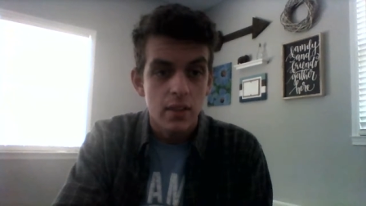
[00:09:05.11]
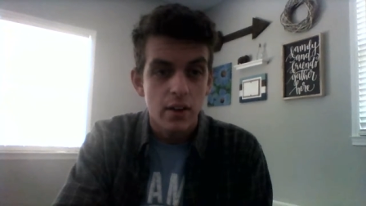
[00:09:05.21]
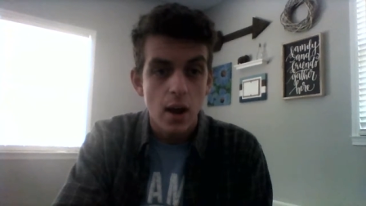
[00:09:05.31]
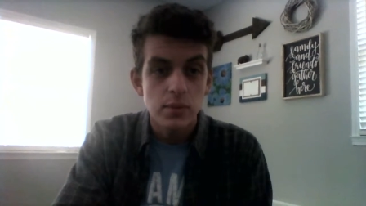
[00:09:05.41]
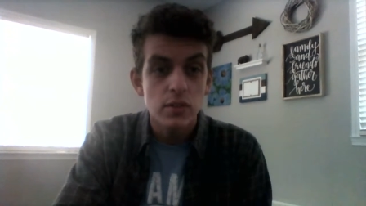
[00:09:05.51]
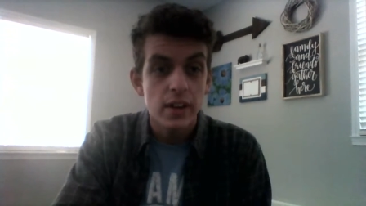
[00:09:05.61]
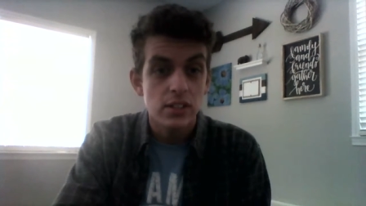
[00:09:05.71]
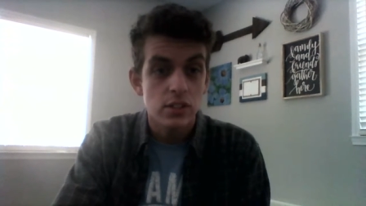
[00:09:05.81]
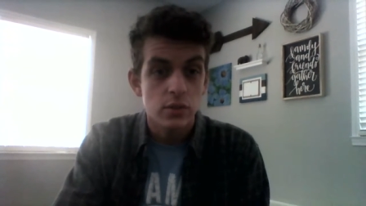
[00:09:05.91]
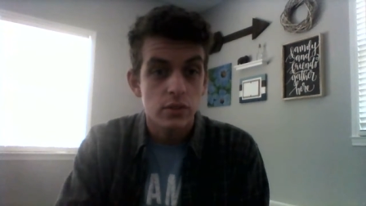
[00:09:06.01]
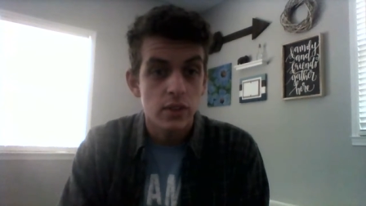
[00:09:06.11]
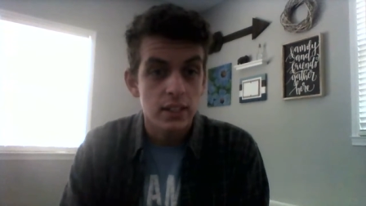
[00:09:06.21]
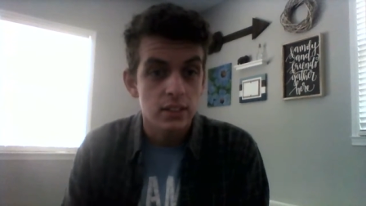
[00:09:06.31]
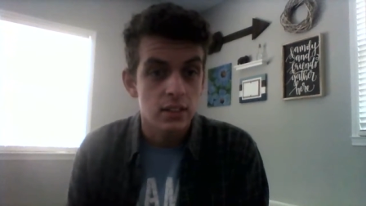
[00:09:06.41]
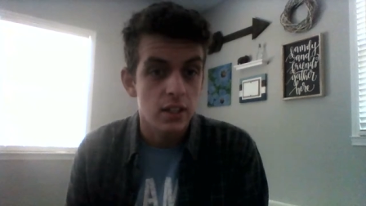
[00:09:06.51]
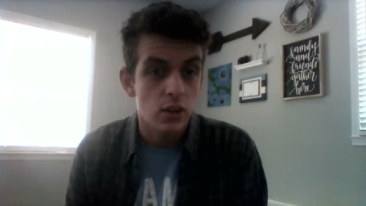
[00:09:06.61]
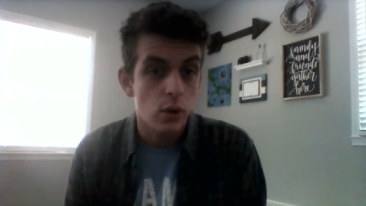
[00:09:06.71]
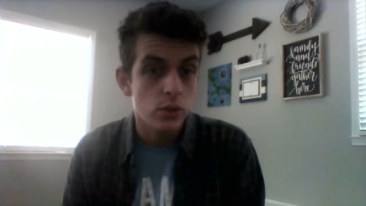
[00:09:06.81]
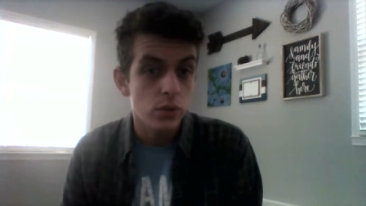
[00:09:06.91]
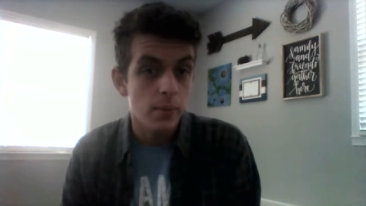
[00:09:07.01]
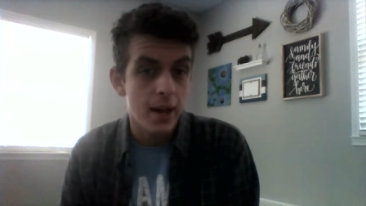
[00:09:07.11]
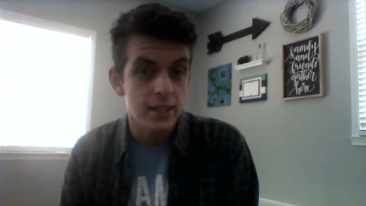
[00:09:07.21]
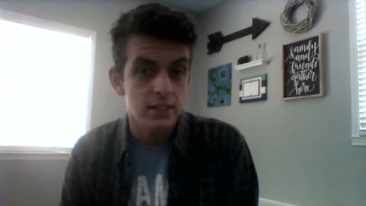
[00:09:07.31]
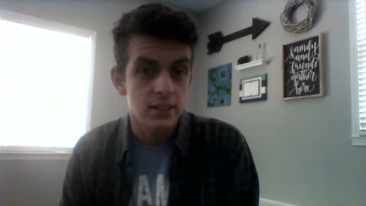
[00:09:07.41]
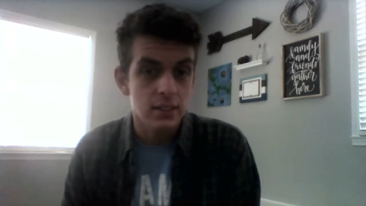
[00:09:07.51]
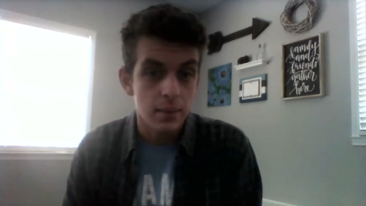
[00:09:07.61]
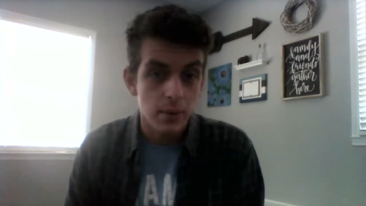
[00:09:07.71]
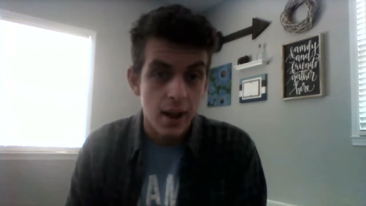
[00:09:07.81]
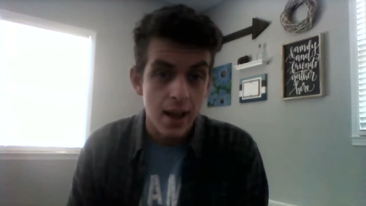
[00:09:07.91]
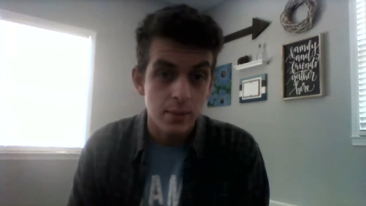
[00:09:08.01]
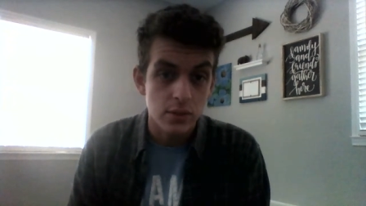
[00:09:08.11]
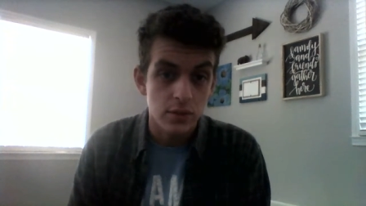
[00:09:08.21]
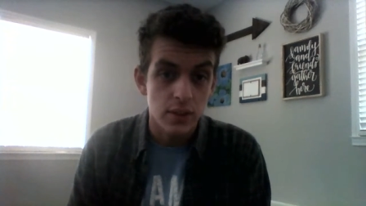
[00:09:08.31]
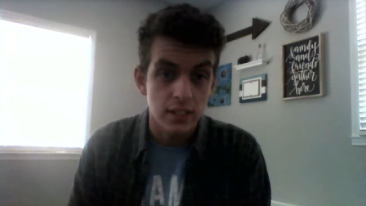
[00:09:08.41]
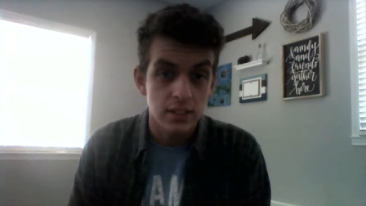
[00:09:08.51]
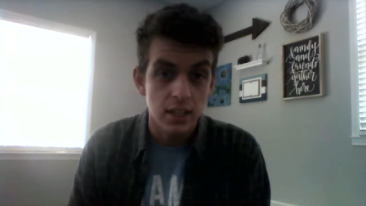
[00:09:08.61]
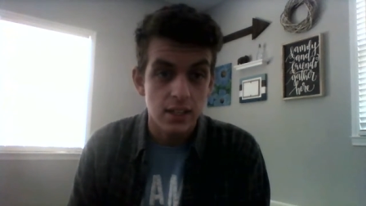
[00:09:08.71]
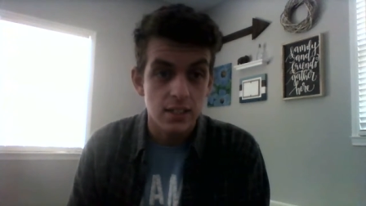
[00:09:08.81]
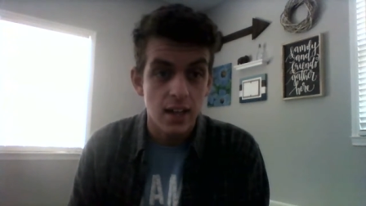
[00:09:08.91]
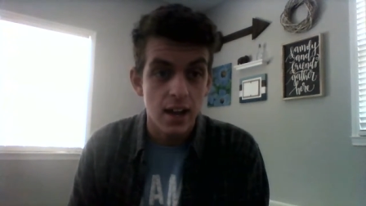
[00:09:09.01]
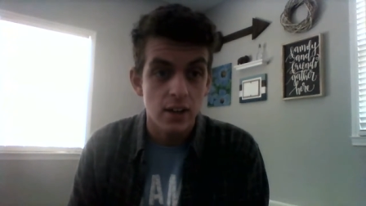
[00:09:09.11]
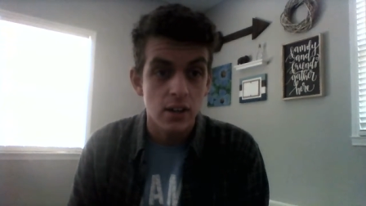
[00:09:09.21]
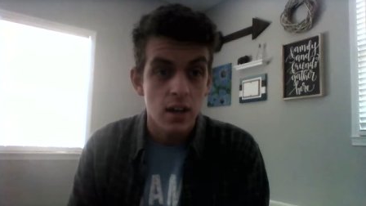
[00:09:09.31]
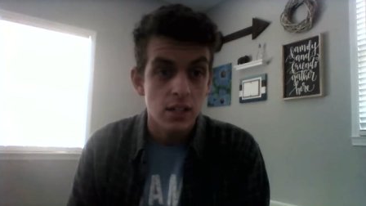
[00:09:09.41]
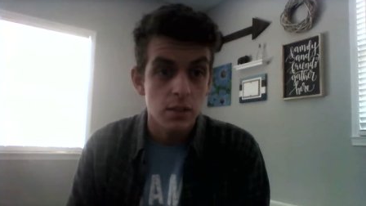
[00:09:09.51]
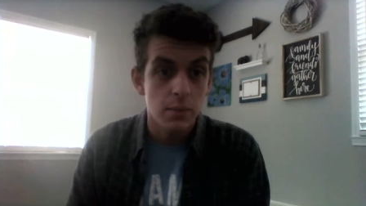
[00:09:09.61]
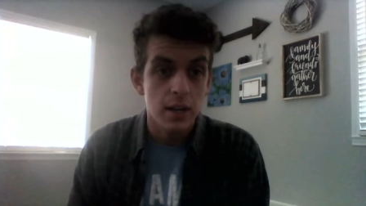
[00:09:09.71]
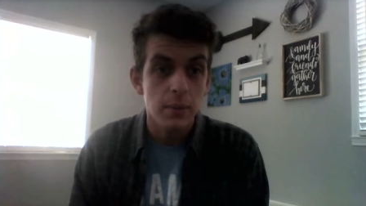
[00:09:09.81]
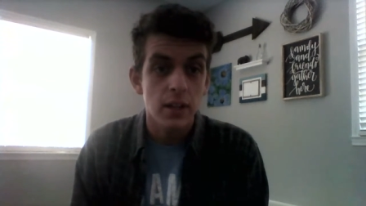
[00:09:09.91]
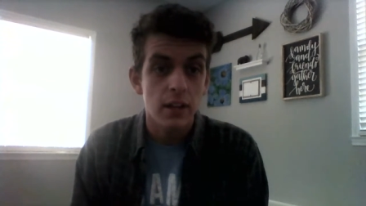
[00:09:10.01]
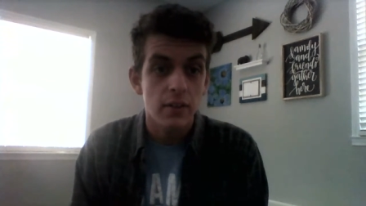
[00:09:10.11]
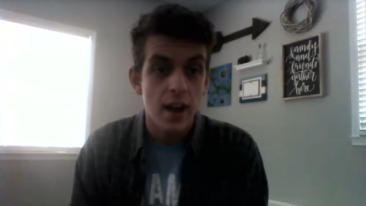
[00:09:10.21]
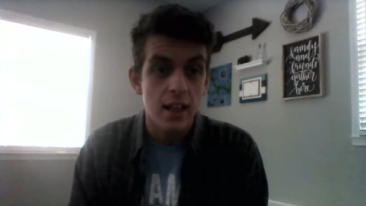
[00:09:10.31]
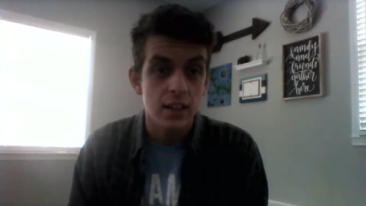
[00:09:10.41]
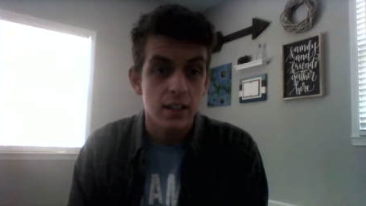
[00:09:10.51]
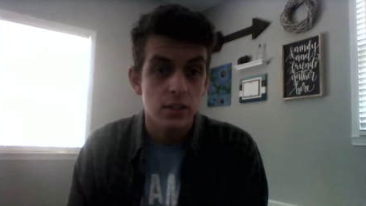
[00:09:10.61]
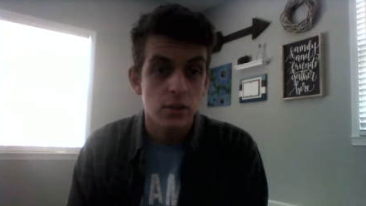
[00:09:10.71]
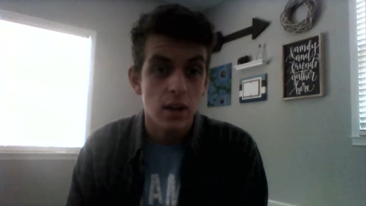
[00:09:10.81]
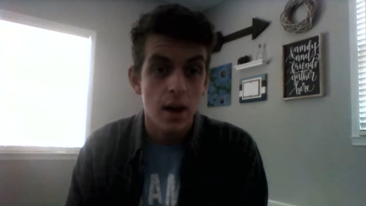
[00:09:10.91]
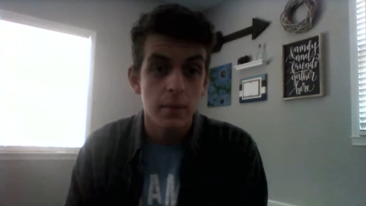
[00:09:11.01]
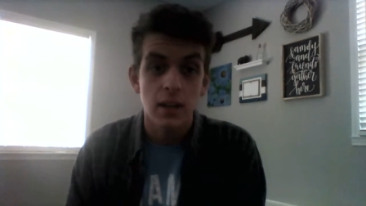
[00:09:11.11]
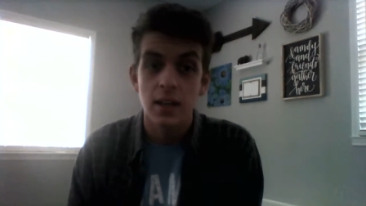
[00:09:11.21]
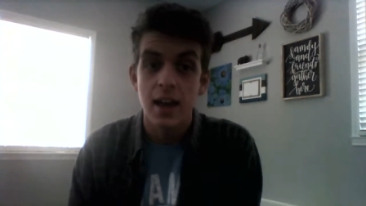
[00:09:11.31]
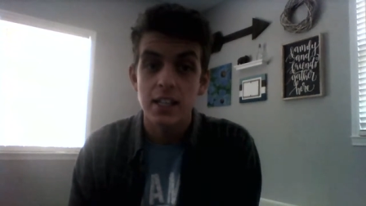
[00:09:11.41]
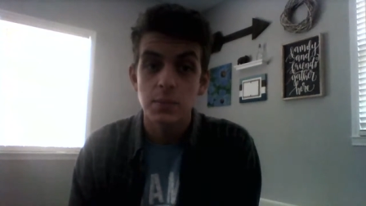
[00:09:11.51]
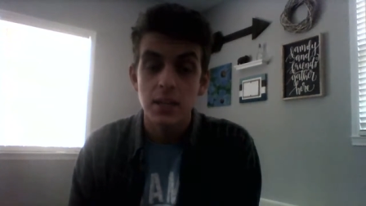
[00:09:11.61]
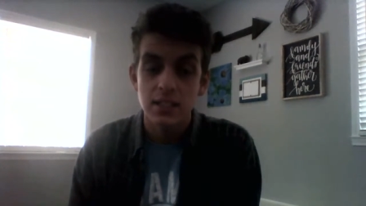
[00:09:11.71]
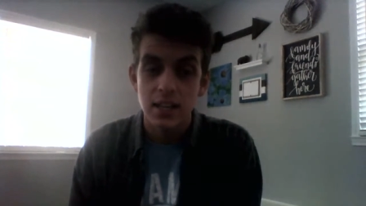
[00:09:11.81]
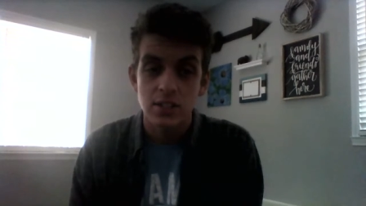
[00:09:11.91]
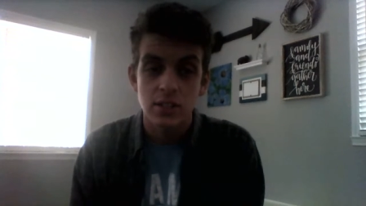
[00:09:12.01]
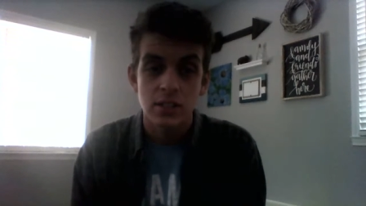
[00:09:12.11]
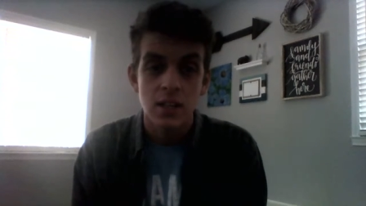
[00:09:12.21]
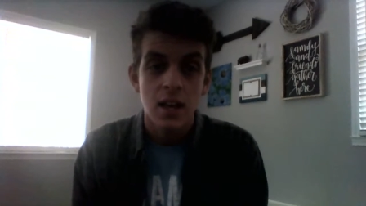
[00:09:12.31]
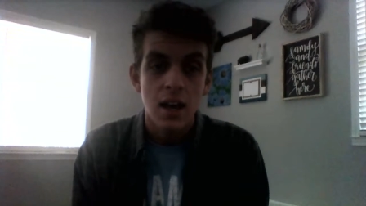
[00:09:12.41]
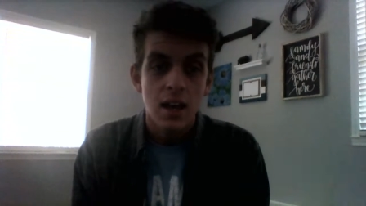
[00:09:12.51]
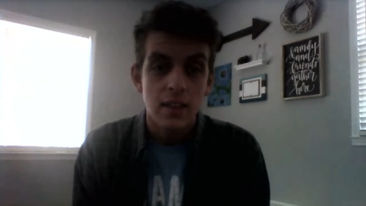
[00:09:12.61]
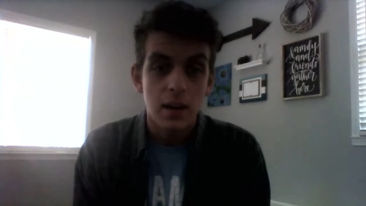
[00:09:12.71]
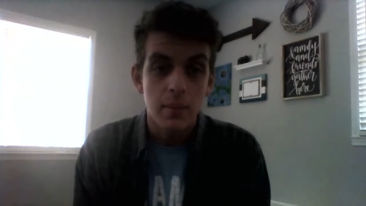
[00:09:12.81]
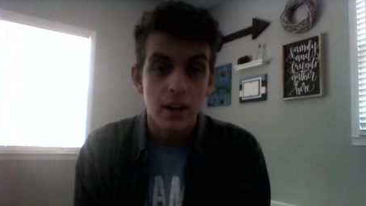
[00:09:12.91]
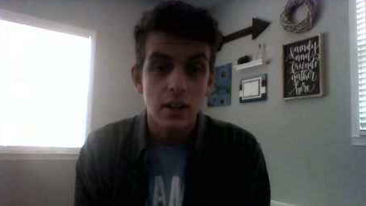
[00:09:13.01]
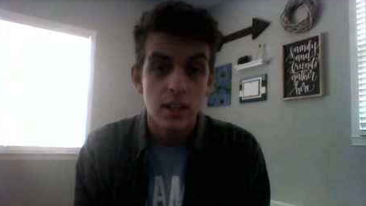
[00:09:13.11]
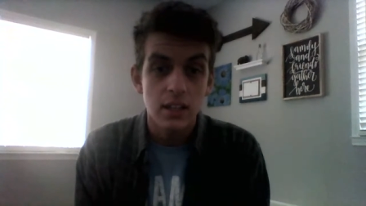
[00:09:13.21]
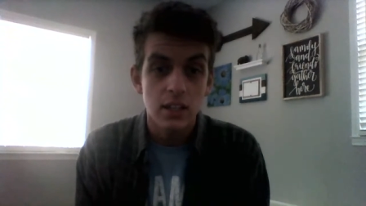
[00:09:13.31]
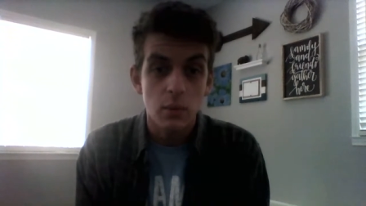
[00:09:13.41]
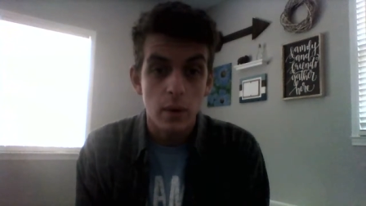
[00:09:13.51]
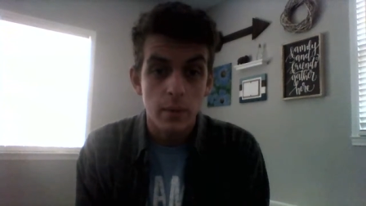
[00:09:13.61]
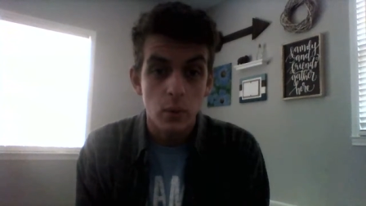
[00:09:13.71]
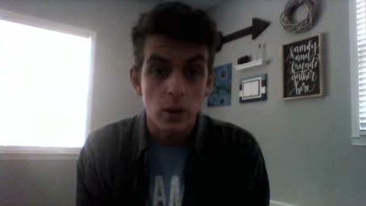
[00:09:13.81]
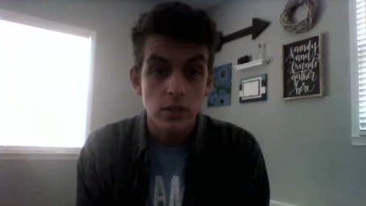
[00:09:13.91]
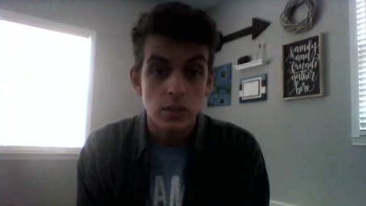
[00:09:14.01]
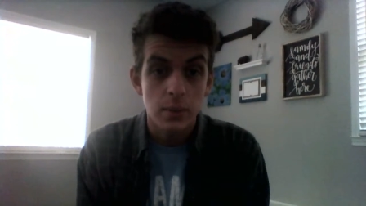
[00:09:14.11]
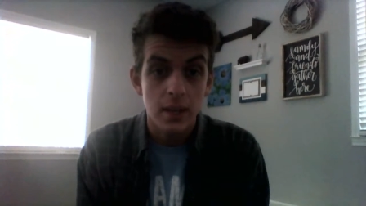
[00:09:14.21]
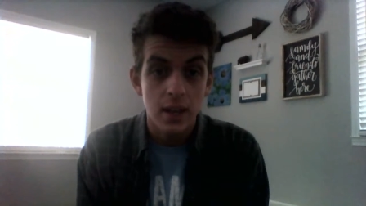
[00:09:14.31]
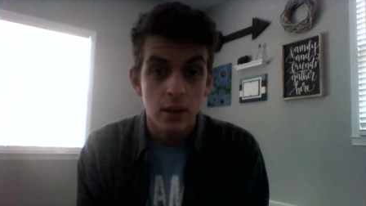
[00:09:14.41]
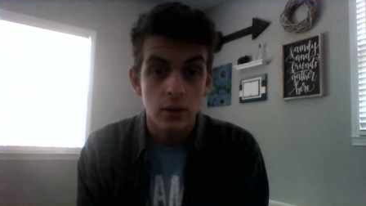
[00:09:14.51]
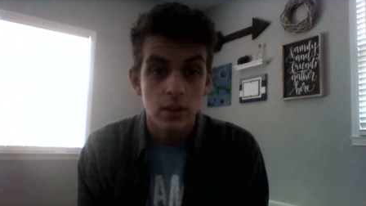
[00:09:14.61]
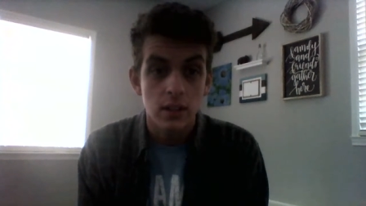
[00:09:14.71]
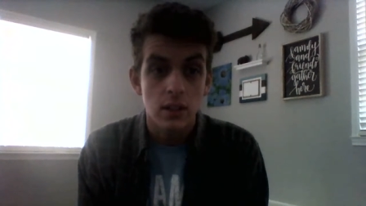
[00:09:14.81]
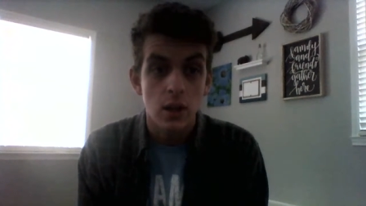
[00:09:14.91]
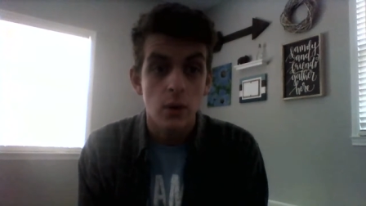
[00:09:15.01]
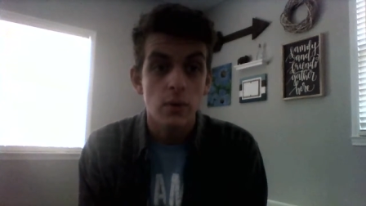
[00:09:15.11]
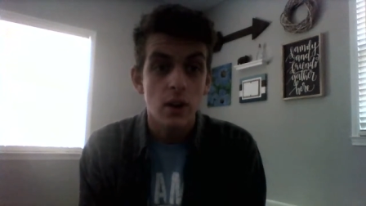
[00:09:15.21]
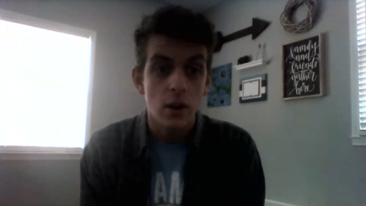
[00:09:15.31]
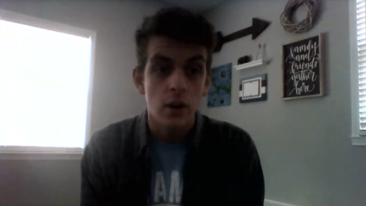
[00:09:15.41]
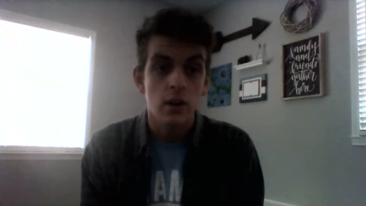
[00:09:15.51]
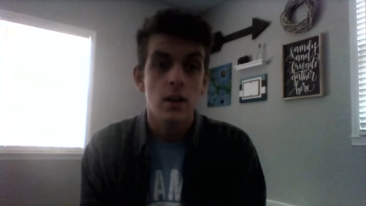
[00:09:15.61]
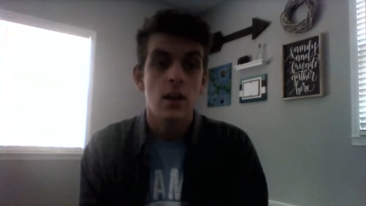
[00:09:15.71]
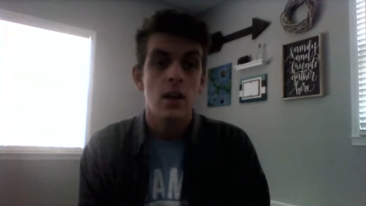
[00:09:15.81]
Their observations reflected their cultural biases and perhaps reflected a desire to manipulate reality to accommodate expectations that American Indian women were to be held in low regard